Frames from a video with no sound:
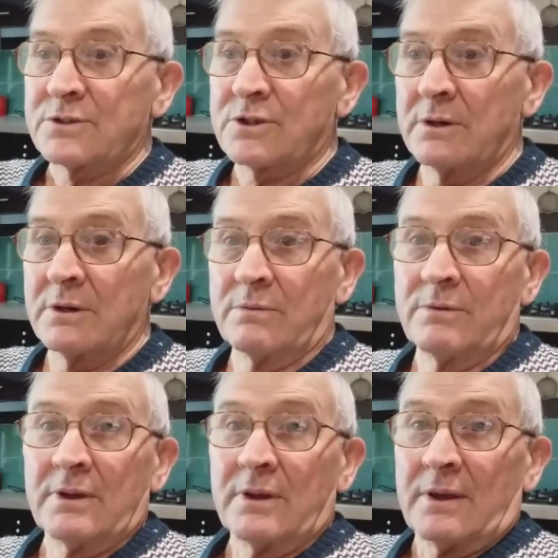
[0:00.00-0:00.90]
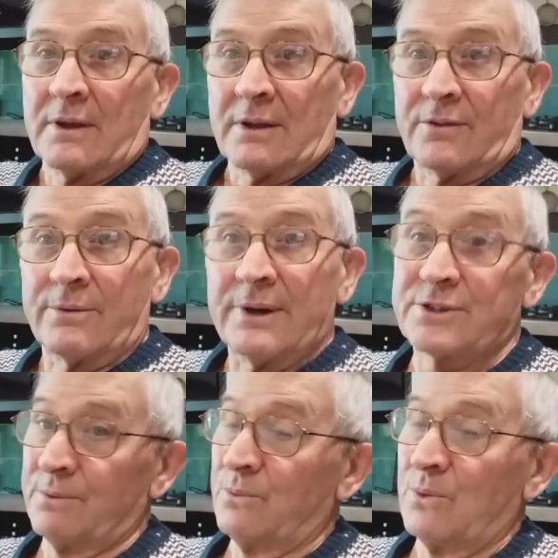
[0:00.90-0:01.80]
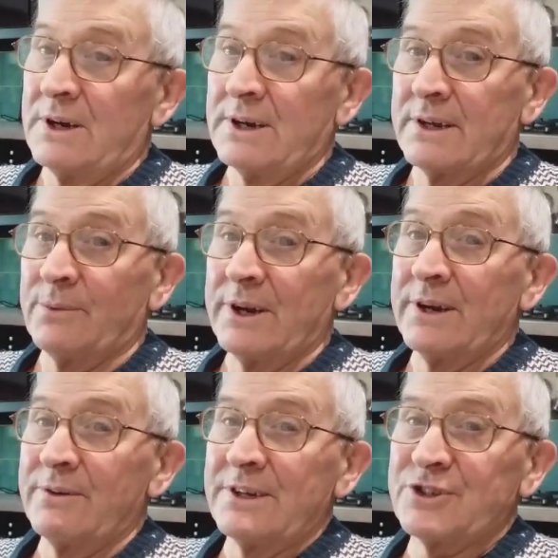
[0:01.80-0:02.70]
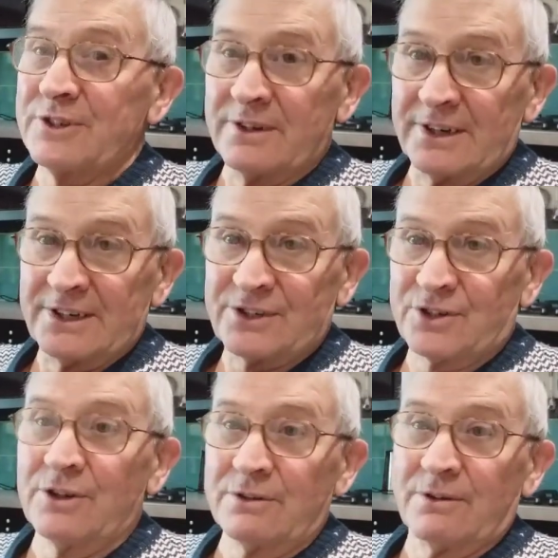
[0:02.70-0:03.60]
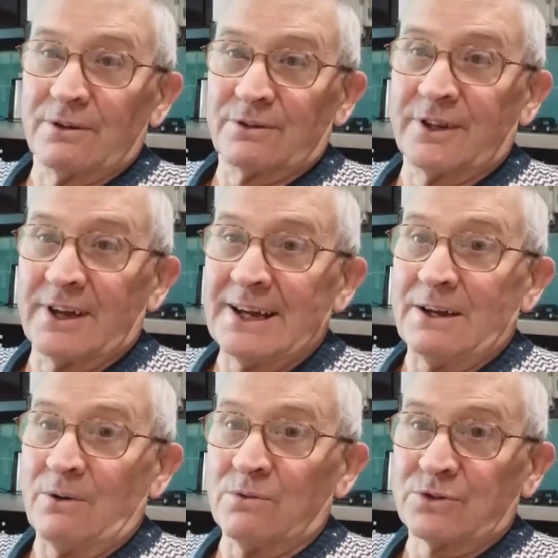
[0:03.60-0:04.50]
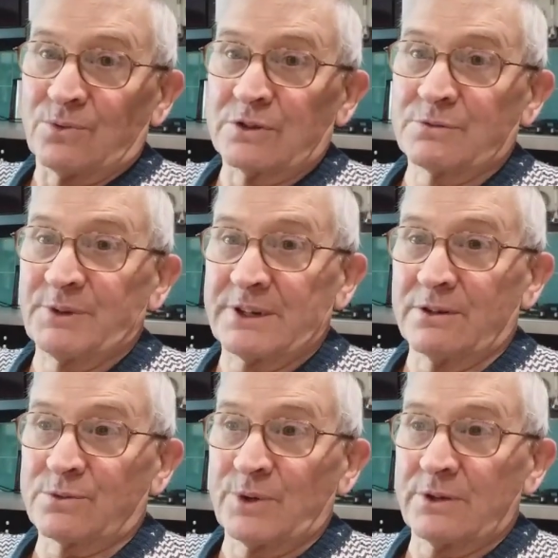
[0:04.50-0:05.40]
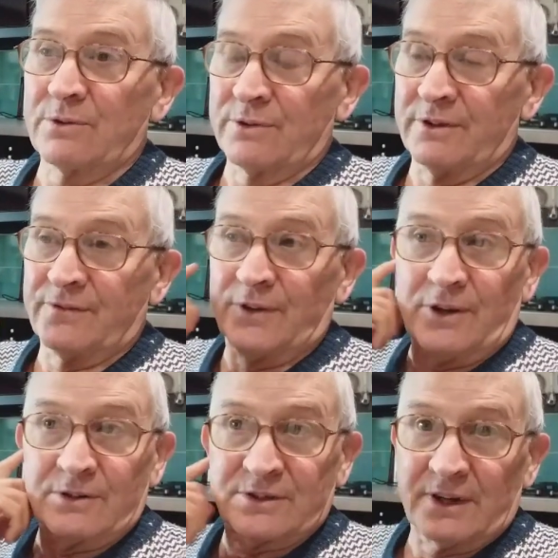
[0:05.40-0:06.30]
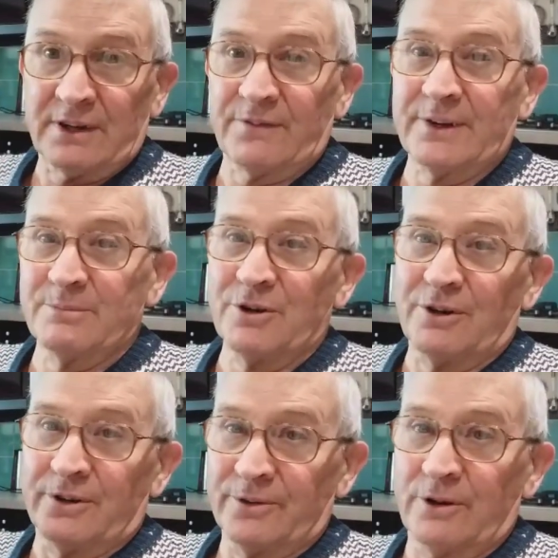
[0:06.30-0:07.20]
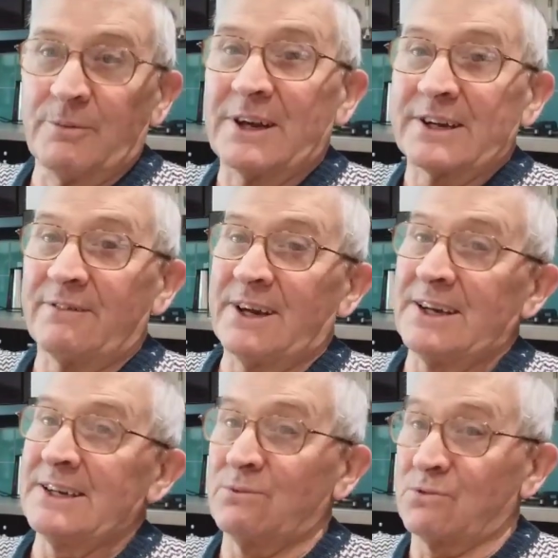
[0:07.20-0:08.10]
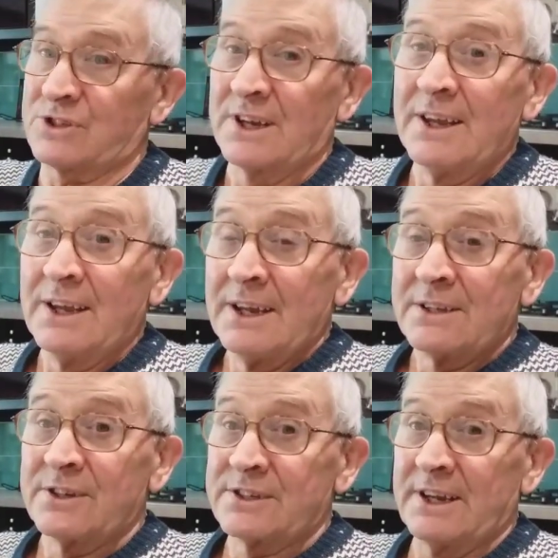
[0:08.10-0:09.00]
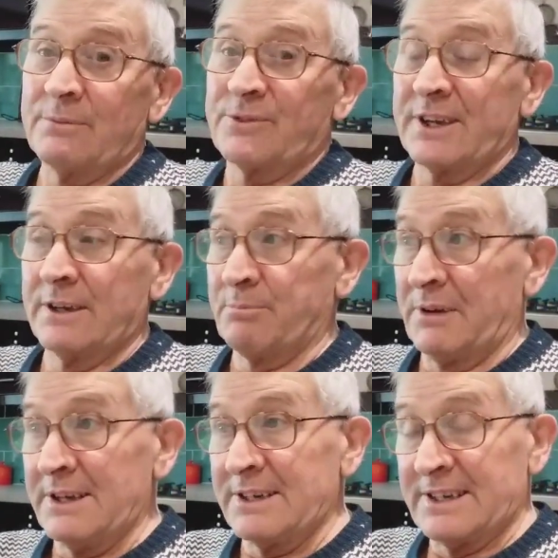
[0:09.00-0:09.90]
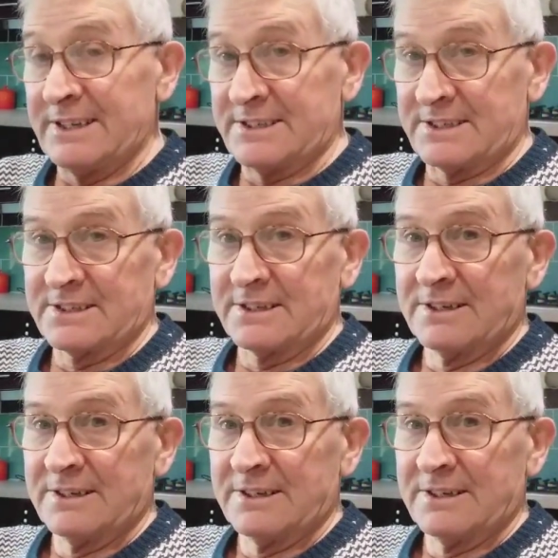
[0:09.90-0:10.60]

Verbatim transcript: So the reason why we originally sold the house was because we couldn't afford to live in a motorhome and have a house the same thing applies.